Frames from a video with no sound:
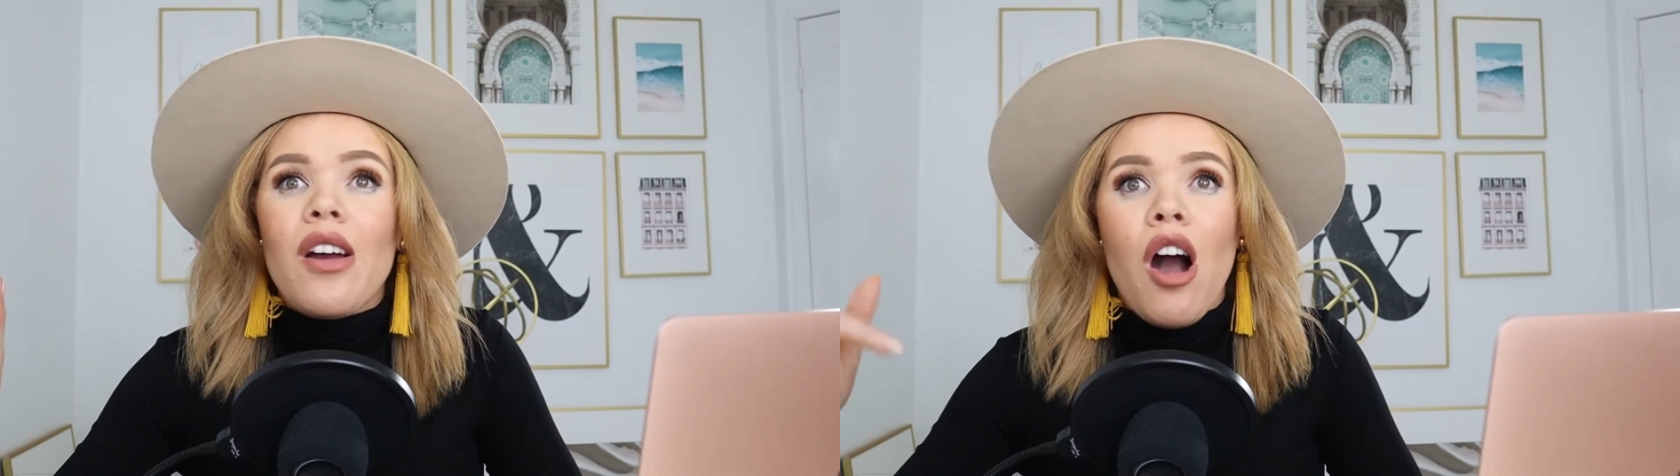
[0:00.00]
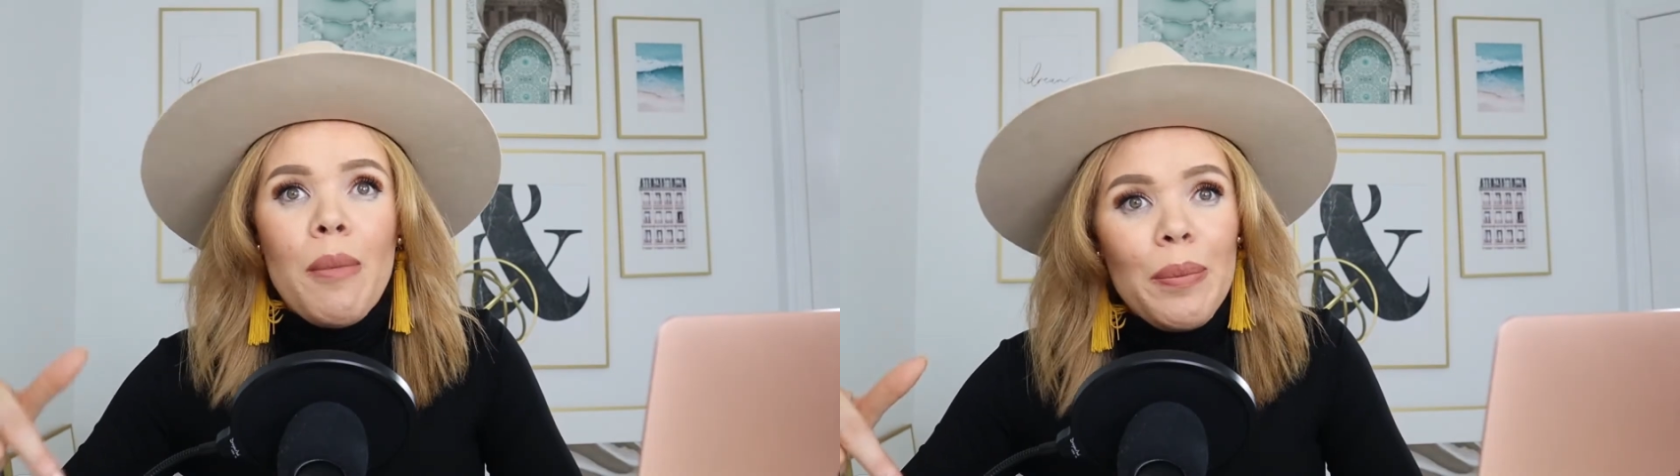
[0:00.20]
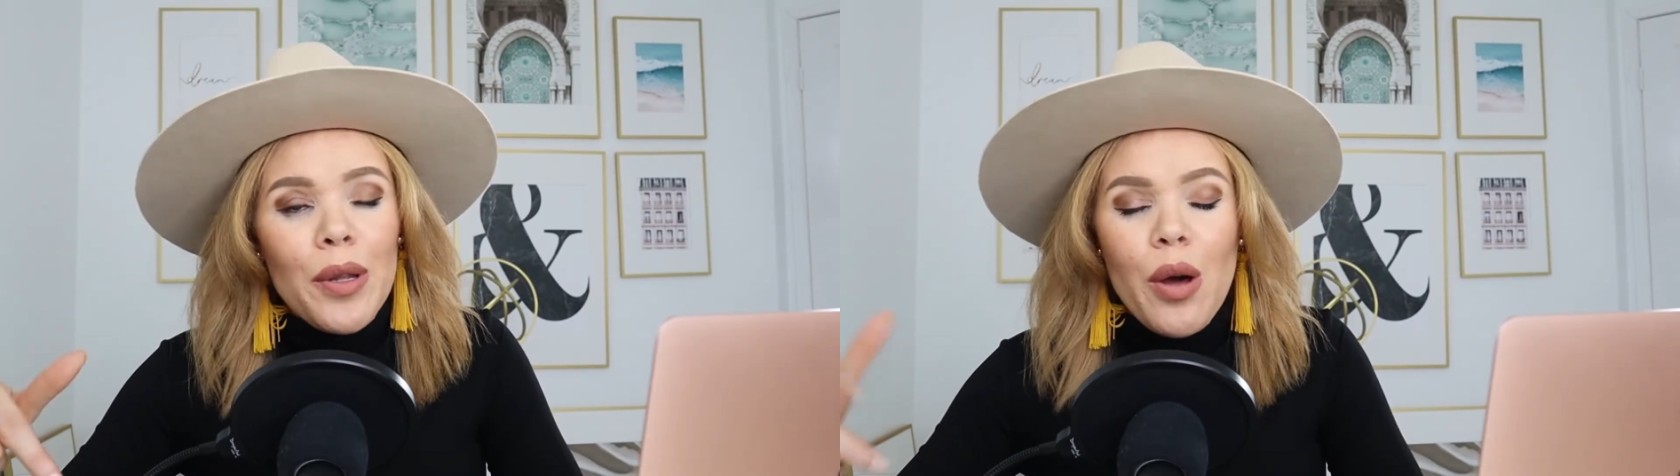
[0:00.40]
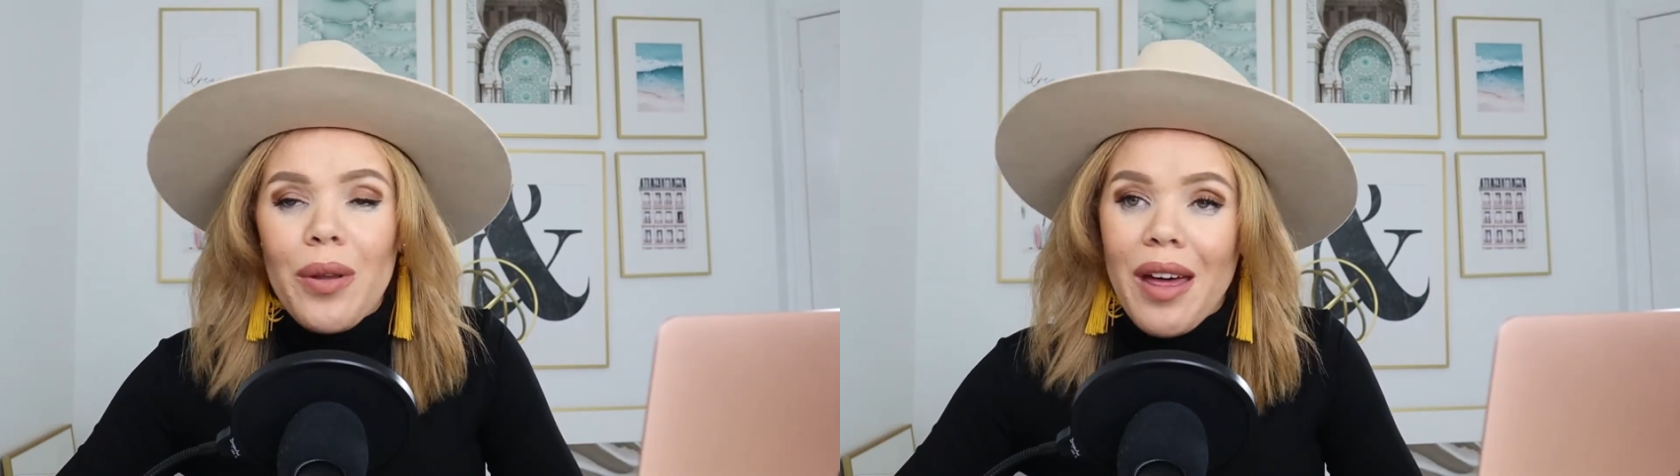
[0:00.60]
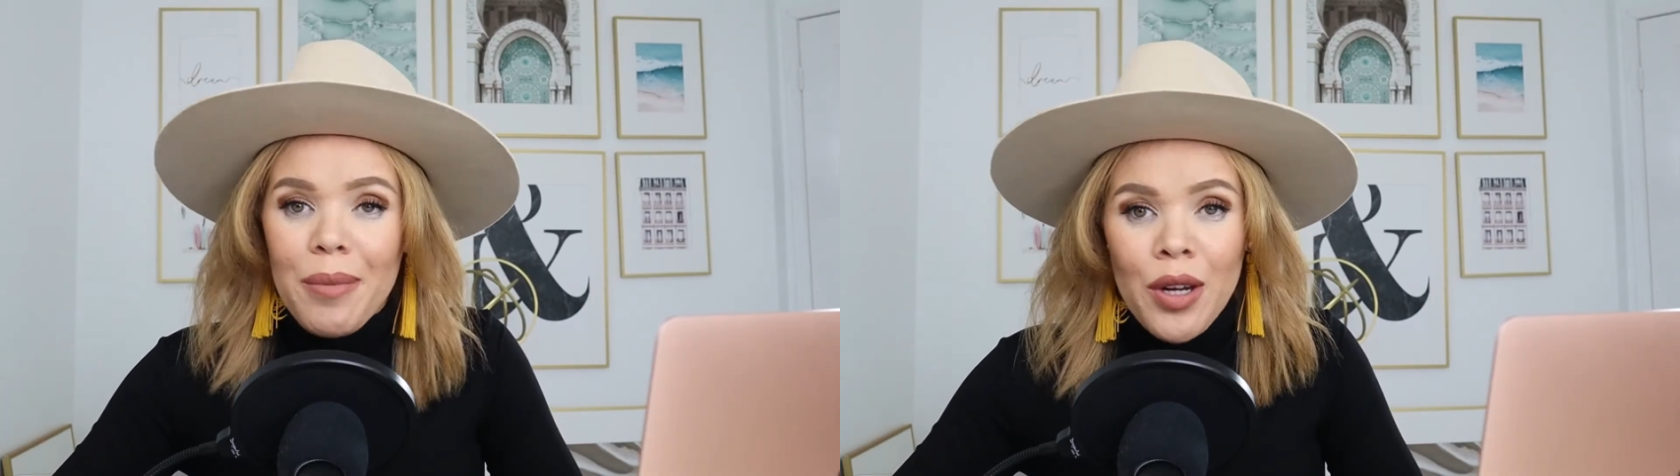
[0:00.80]
comment below
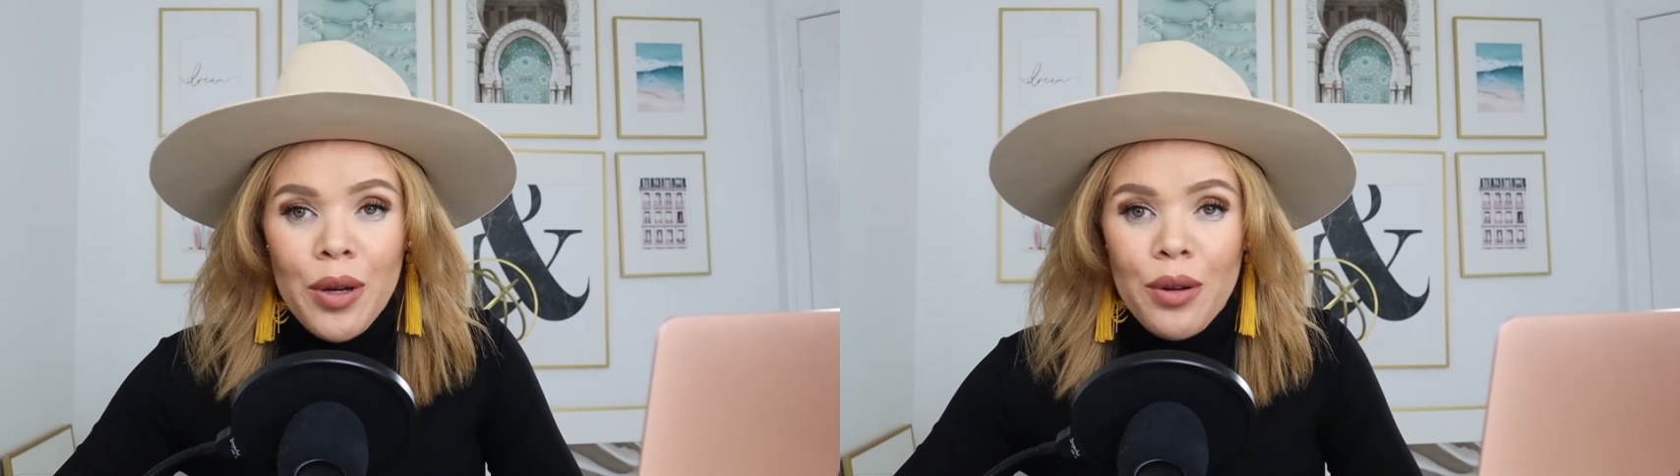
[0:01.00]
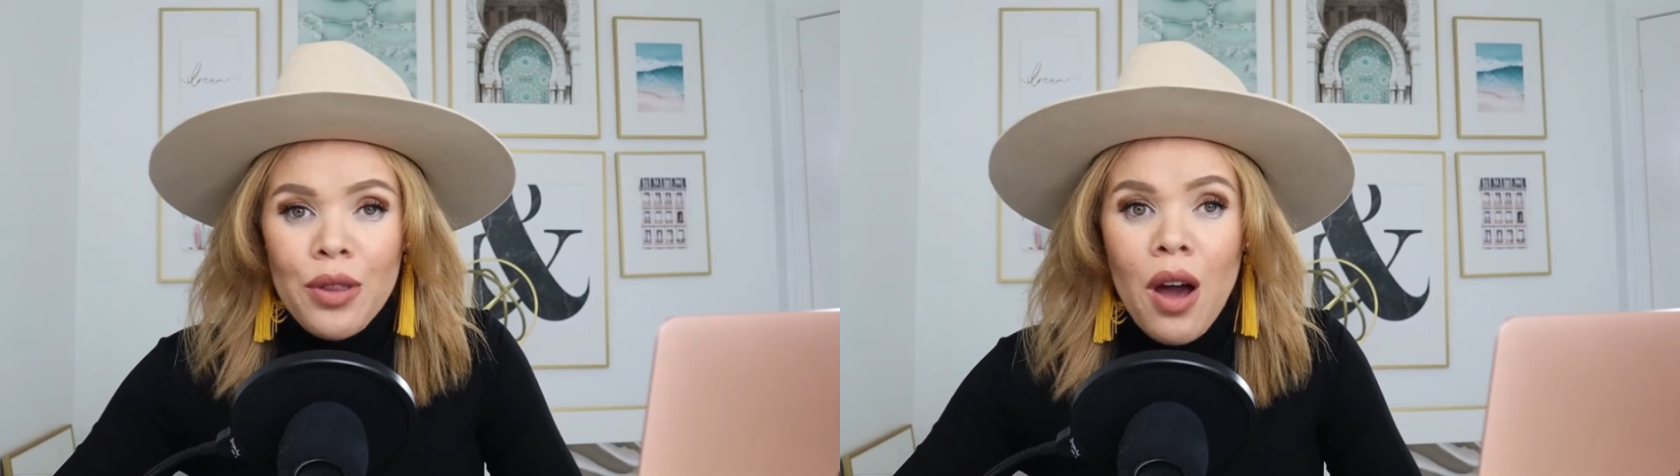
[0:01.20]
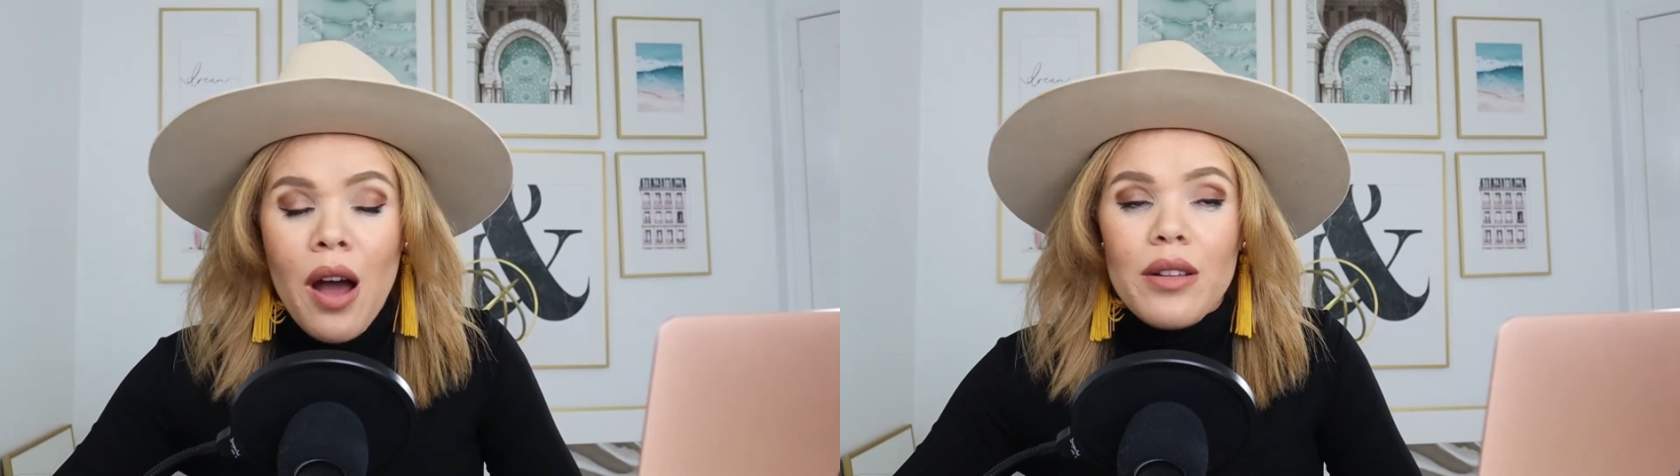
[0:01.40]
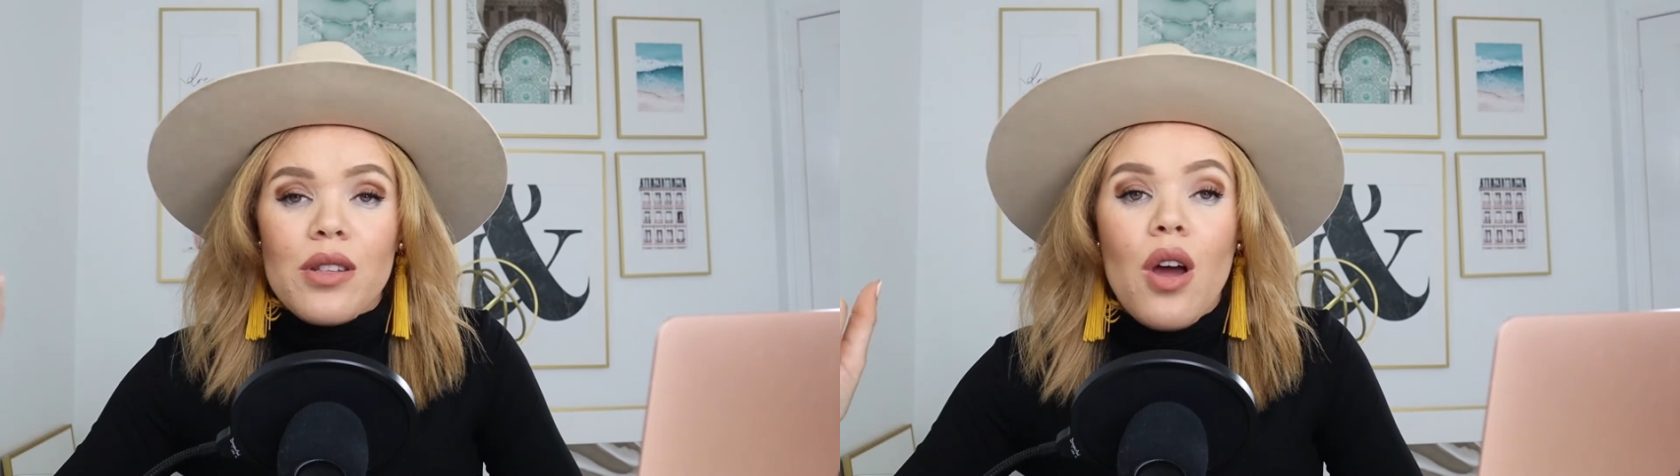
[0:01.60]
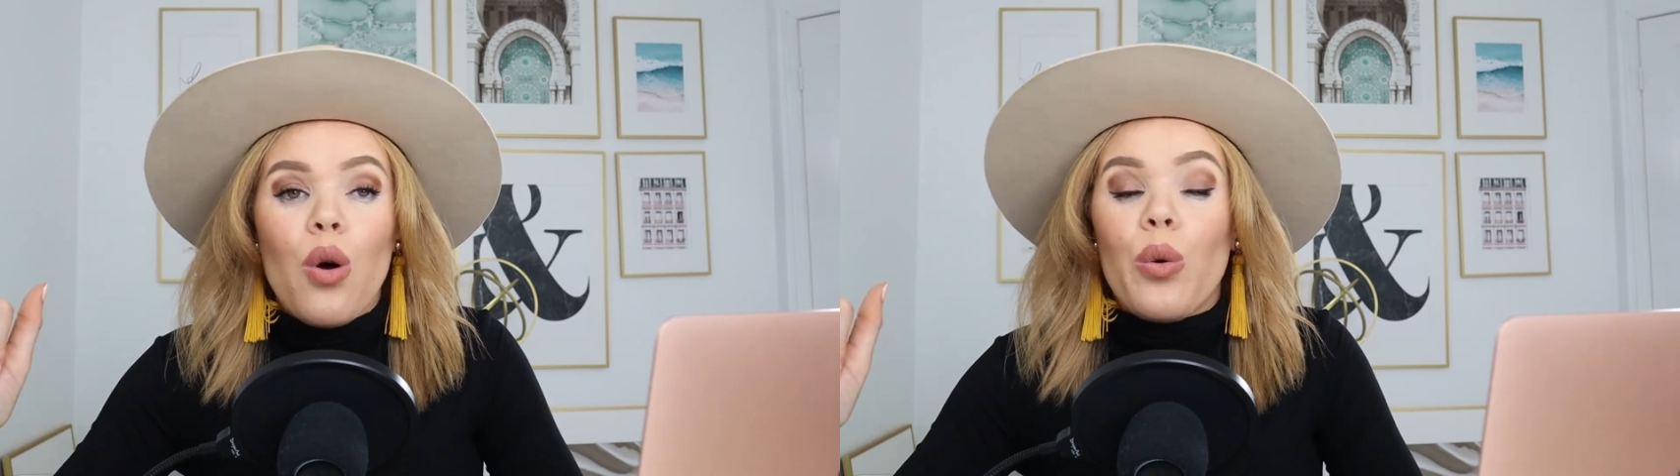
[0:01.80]
and let me know your thoughts.